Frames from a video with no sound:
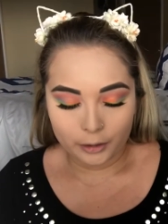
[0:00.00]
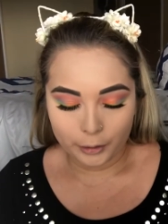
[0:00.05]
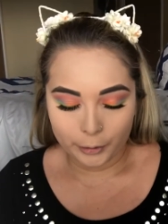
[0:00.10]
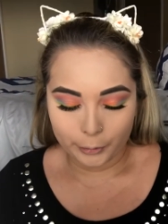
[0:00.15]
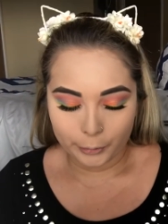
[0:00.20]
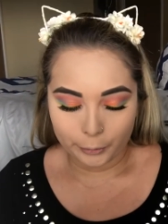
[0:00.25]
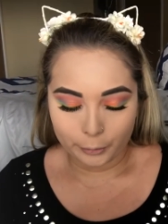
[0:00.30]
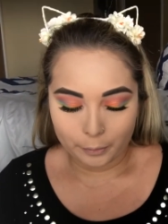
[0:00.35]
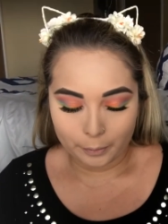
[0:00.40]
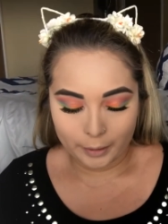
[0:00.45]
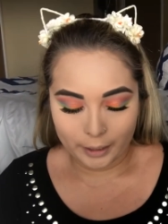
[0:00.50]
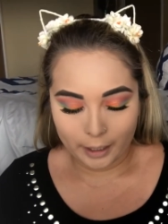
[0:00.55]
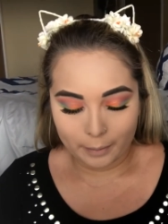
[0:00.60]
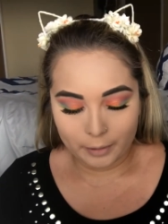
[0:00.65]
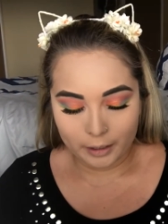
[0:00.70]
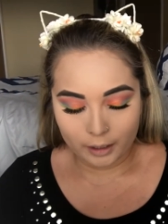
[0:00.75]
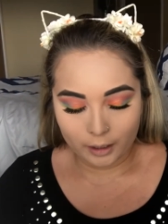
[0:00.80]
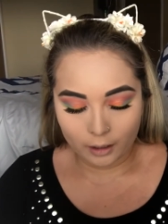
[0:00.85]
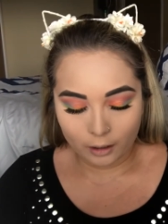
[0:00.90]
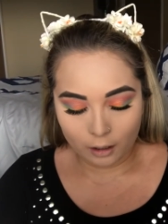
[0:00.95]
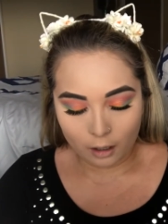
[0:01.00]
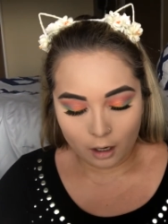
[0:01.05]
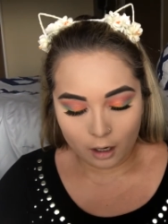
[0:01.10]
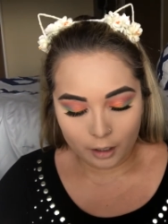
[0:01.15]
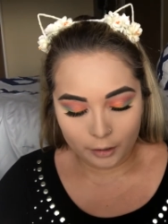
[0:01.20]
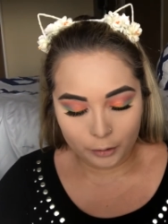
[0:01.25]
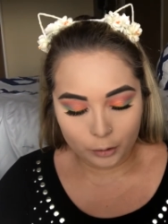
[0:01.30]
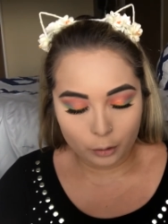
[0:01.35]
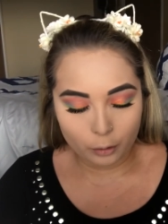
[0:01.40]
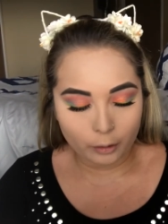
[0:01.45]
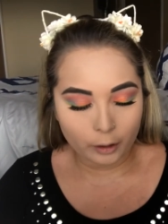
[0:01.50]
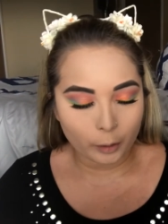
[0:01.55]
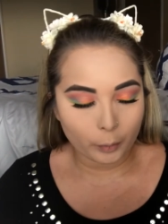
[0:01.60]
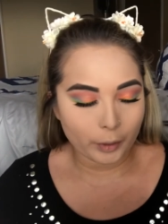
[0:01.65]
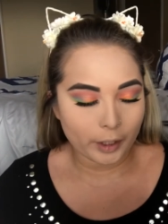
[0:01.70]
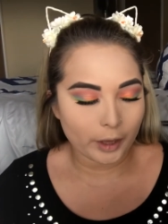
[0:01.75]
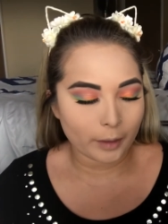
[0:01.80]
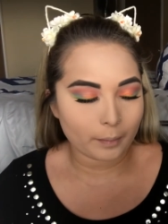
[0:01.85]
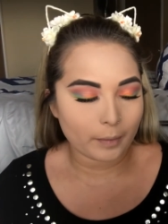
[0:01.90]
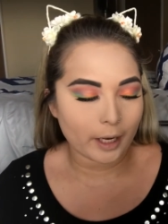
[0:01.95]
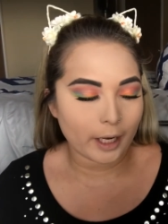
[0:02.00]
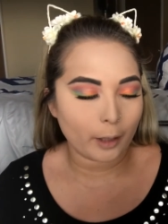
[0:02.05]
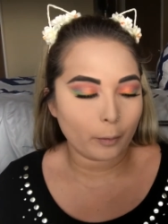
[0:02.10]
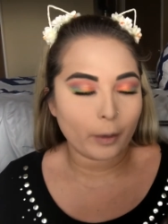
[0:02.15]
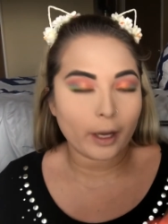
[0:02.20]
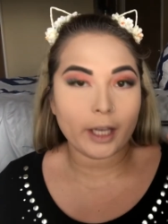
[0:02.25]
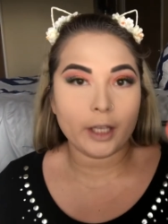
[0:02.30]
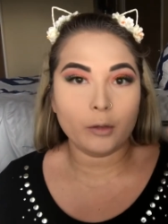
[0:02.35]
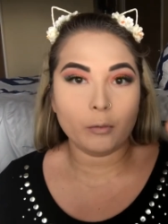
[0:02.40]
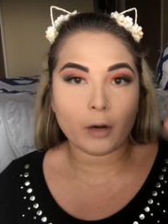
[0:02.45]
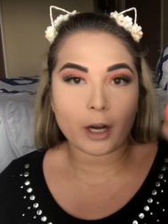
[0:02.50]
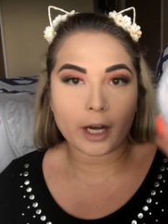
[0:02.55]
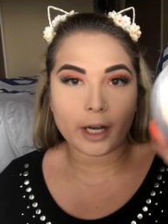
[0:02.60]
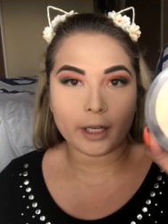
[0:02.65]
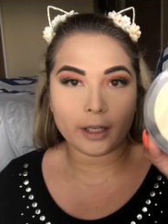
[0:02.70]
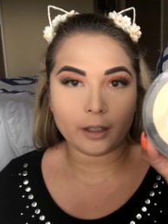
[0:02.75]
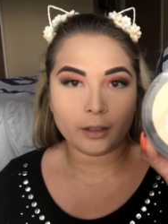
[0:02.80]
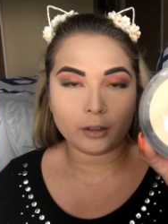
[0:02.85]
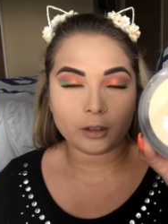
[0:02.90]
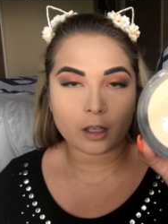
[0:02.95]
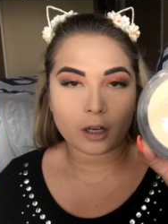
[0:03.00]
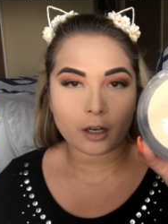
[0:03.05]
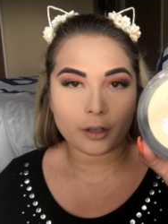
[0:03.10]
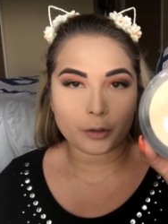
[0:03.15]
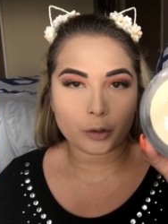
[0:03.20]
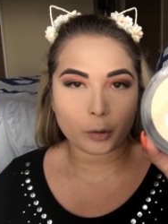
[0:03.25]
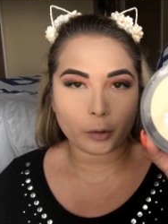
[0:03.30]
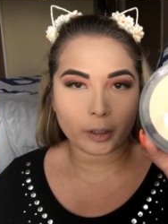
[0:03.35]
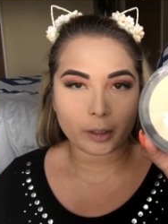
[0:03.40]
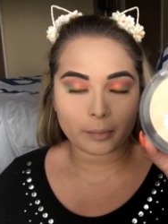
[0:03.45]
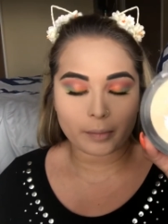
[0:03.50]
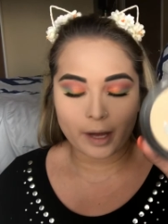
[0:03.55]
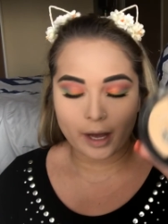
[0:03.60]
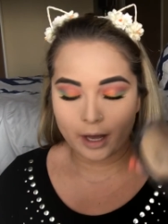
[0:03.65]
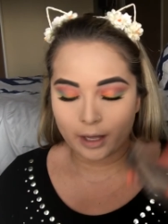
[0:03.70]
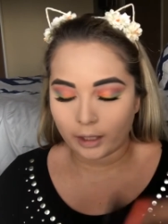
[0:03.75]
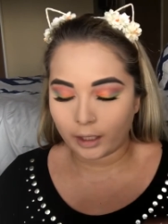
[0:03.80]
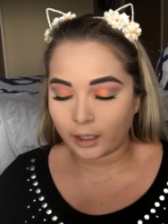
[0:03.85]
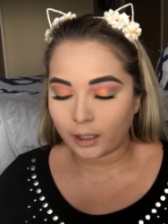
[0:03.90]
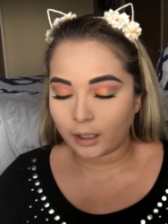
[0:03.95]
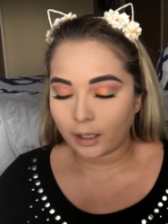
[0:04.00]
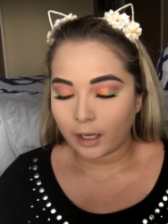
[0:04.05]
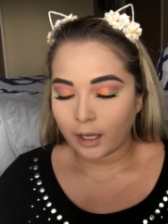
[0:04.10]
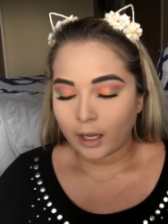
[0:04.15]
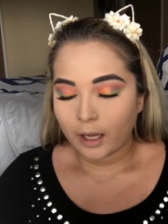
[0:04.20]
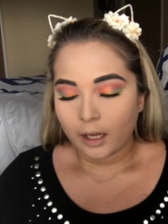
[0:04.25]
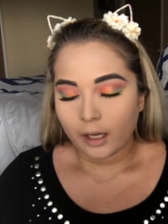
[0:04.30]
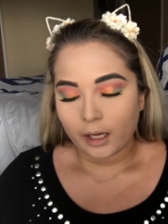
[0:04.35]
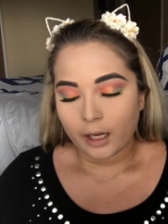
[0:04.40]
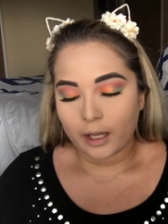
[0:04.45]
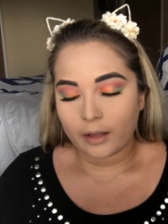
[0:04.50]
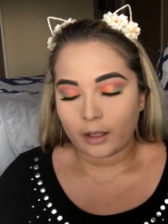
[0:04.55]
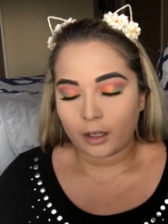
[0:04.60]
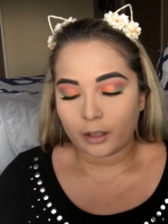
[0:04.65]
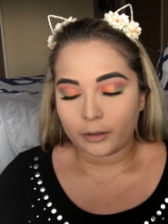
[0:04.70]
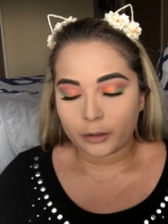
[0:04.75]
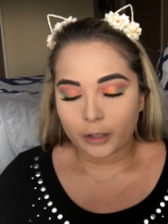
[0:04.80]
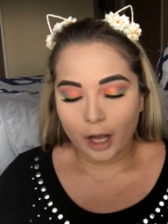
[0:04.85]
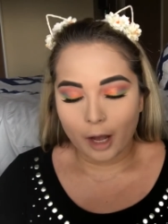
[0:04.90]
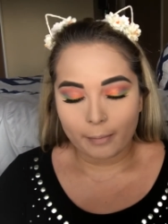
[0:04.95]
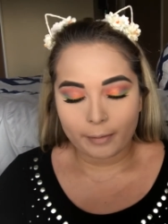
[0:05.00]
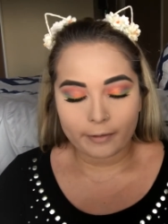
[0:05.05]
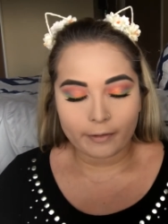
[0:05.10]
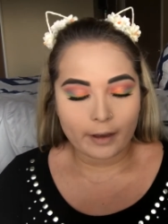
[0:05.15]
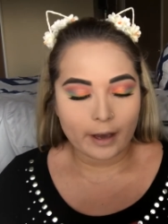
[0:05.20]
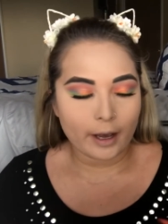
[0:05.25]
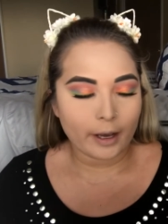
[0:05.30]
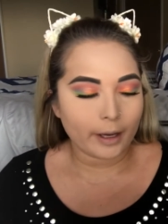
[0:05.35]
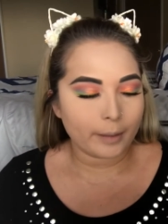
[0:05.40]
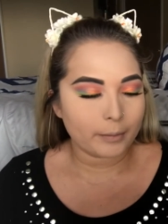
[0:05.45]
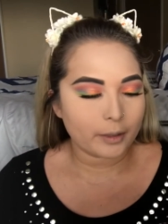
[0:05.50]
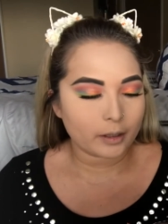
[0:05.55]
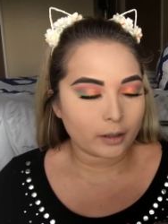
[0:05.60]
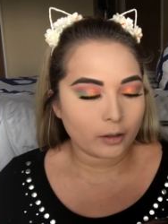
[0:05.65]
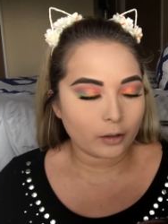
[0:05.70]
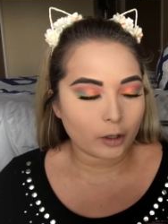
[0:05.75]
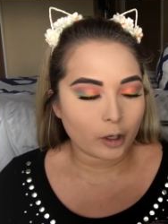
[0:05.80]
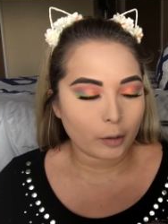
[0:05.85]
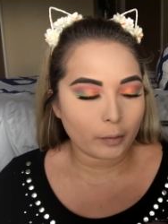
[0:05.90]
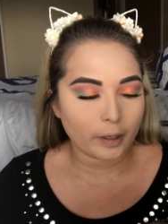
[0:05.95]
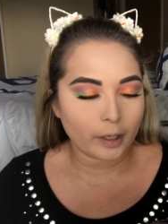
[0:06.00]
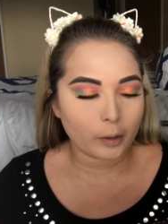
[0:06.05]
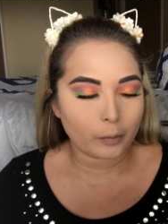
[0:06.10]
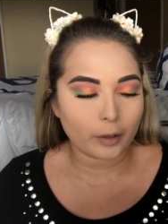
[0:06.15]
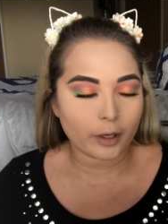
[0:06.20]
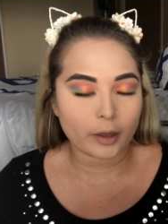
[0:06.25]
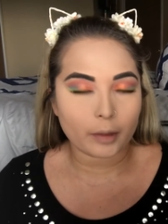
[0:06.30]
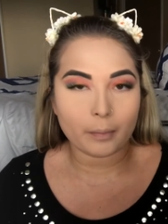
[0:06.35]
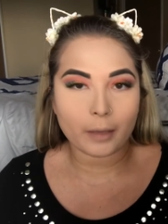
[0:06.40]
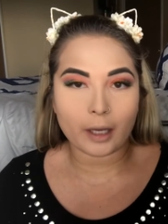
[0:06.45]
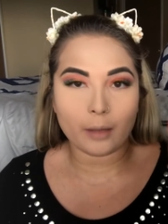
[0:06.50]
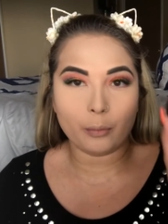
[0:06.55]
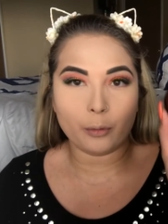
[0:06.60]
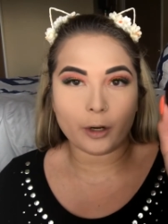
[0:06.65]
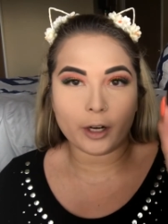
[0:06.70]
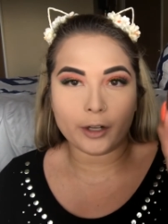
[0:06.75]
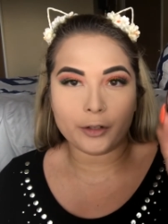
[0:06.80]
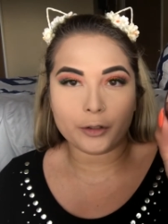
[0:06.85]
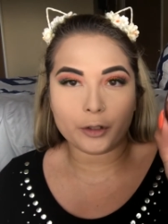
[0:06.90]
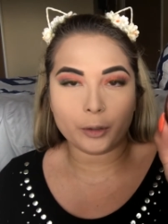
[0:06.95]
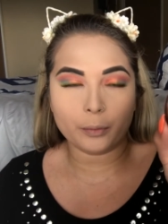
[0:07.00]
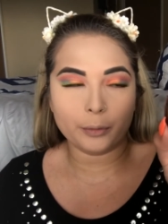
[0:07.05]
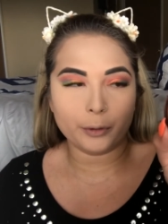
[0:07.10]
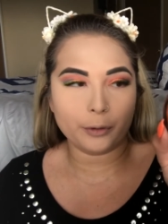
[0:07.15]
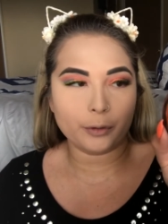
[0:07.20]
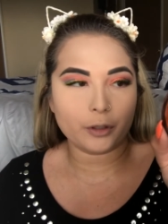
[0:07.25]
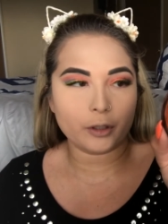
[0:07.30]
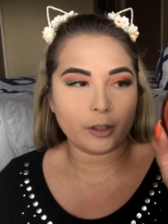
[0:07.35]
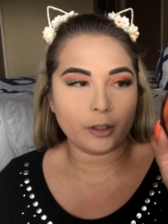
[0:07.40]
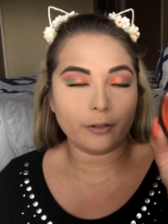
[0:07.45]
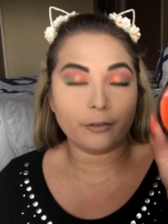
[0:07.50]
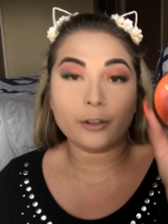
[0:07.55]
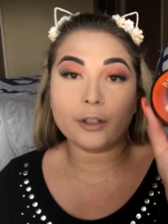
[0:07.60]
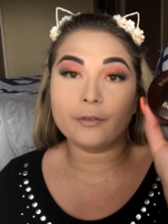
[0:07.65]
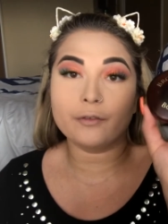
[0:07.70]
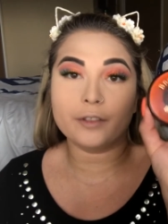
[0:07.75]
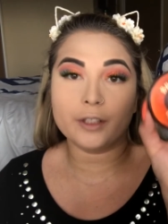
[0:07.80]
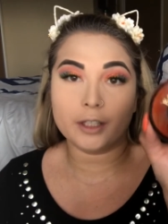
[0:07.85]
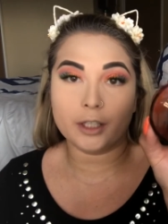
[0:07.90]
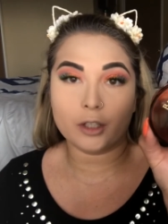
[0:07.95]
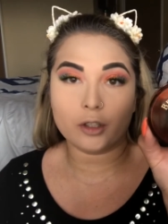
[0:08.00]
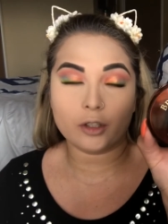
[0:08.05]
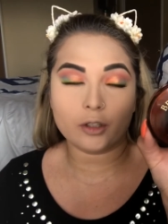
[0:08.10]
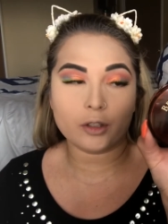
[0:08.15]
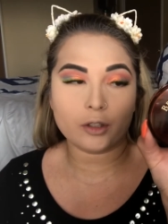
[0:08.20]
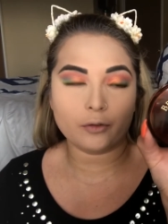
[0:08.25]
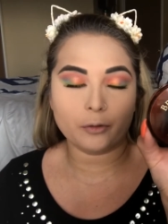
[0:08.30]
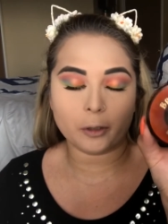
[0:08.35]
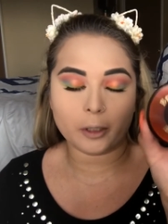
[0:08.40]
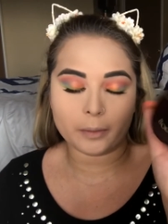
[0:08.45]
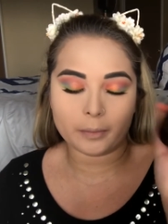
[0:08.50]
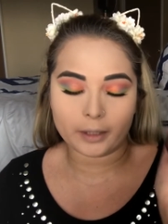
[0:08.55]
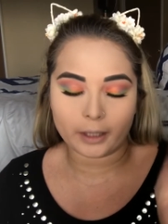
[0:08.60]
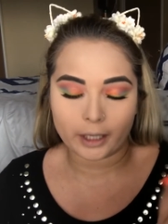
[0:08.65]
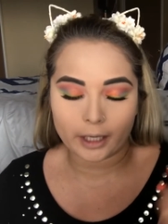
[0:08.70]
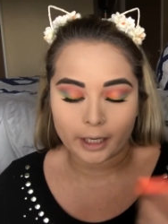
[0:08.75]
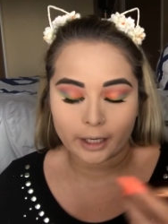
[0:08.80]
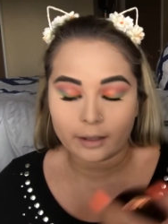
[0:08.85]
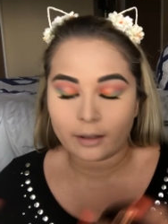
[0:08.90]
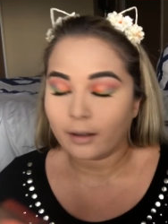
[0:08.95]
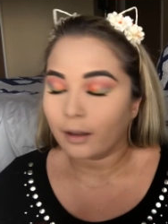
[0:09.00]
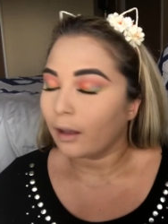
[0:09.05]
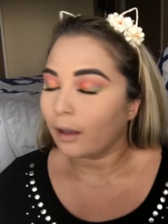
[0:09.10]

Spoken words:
new, but I'm just going to contour with my Wet n Wild contouring palette. And then on top of that, I'm just going to go in with my bronzer booster from Physicians Formula